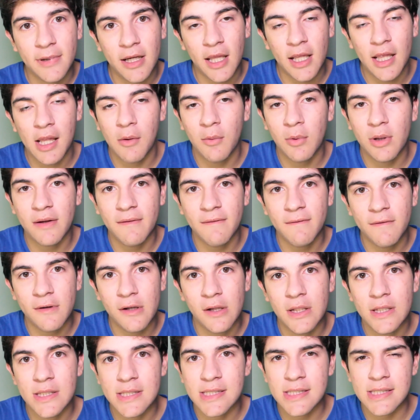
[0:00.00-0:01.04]
and that we can
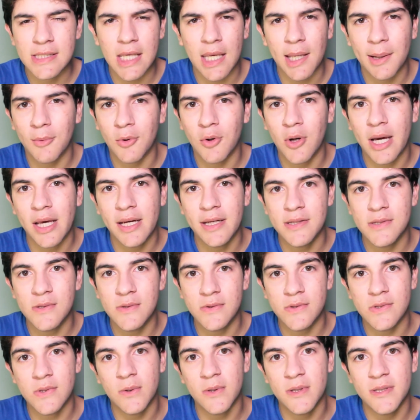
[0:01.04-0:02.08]
feel the same
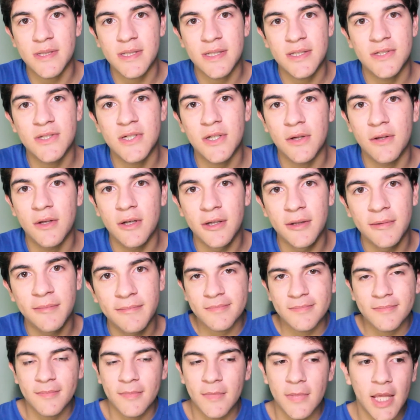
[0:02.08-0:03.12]
gratitude towards each other.
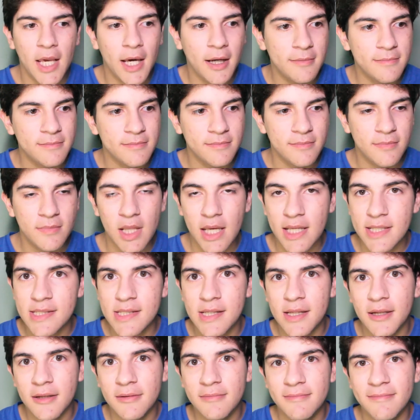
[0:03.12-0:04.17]
Yeah,
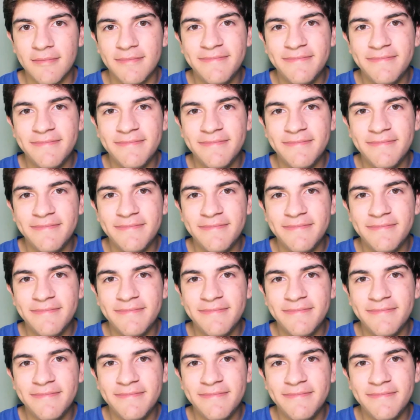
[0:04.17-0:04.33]
that's it.